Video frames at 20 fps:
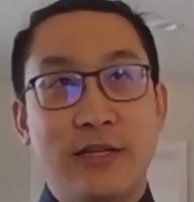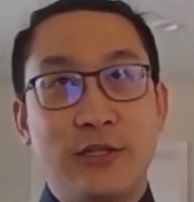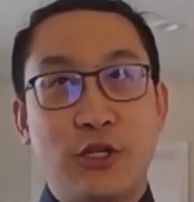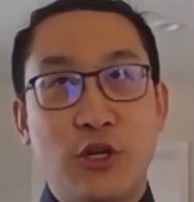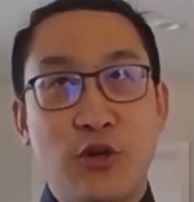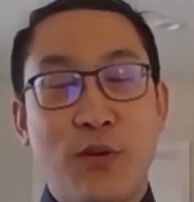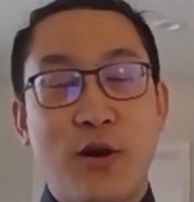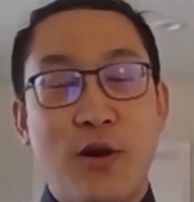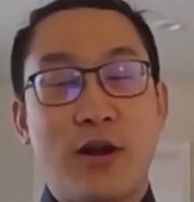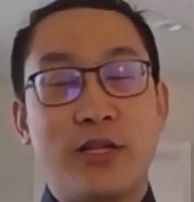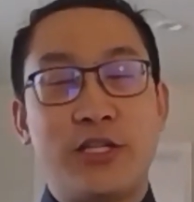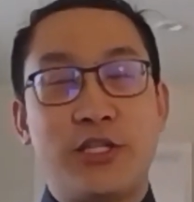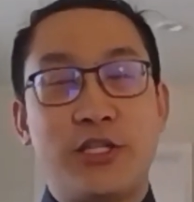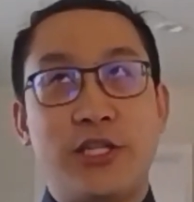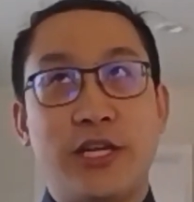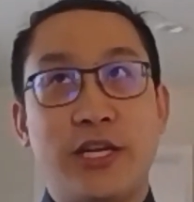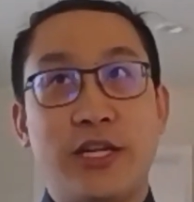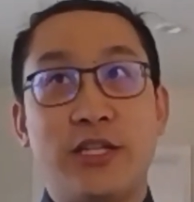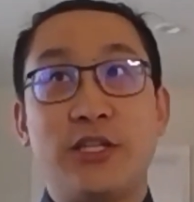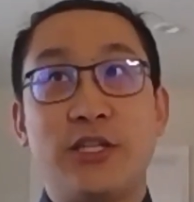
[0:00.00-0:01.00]
2 parts
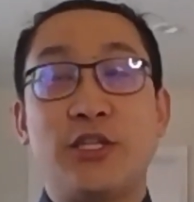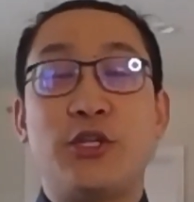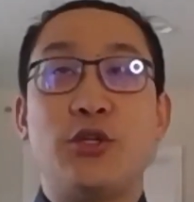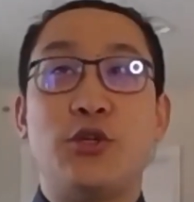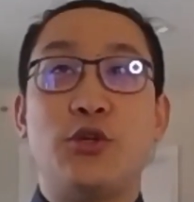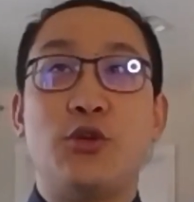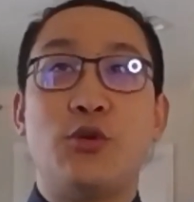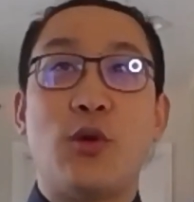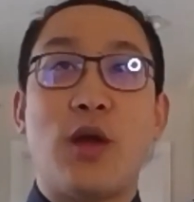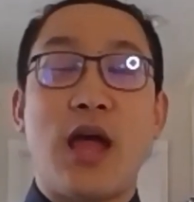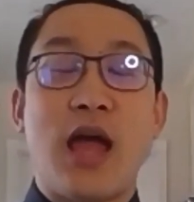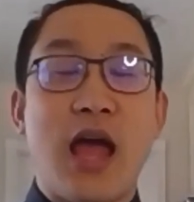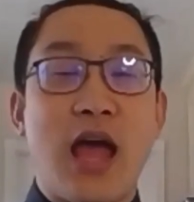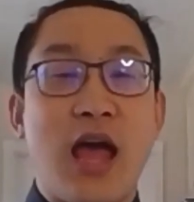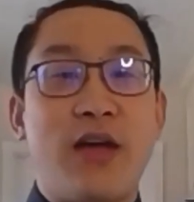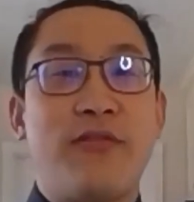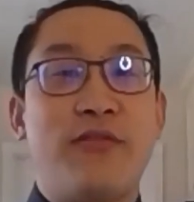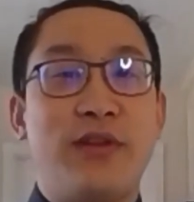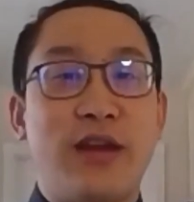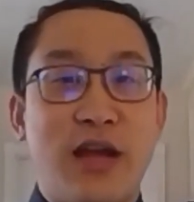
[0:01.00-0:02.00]
gin to
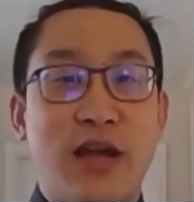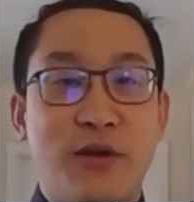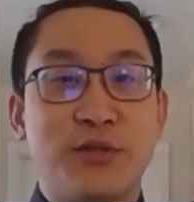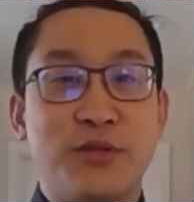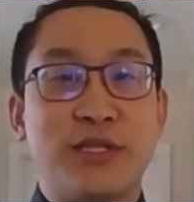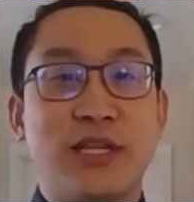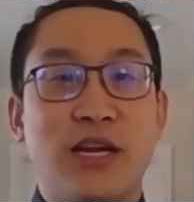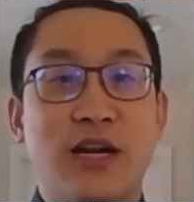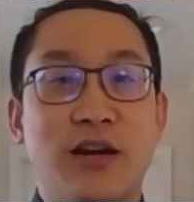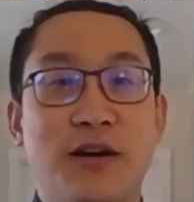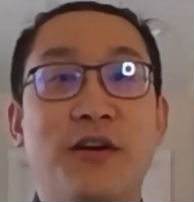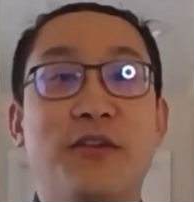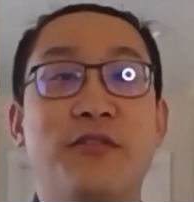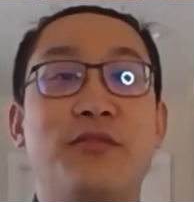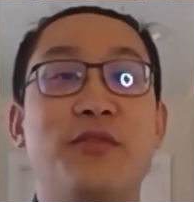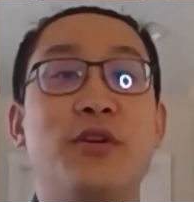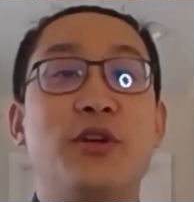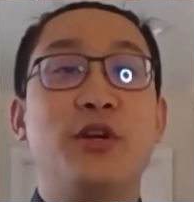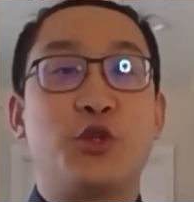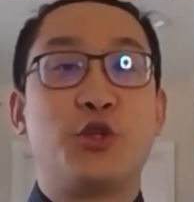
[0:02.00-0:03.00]
half an ounce of
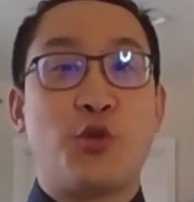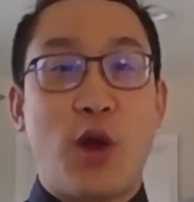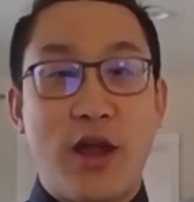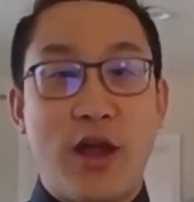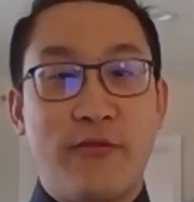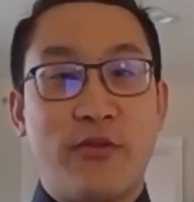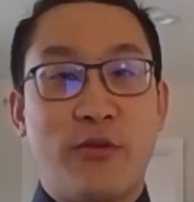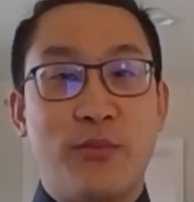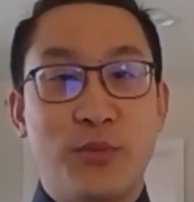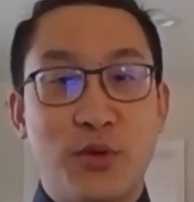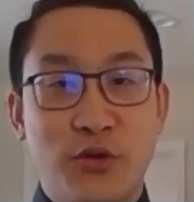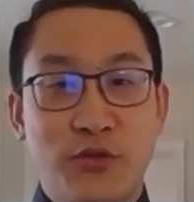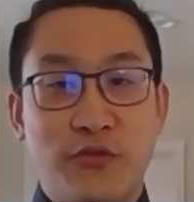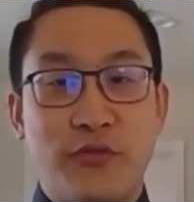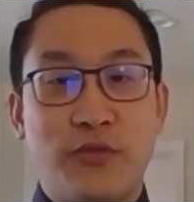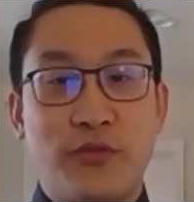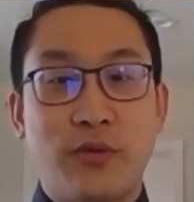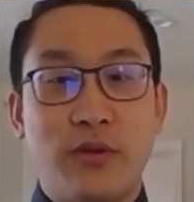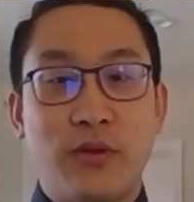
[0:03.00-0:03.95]
dry vermouth.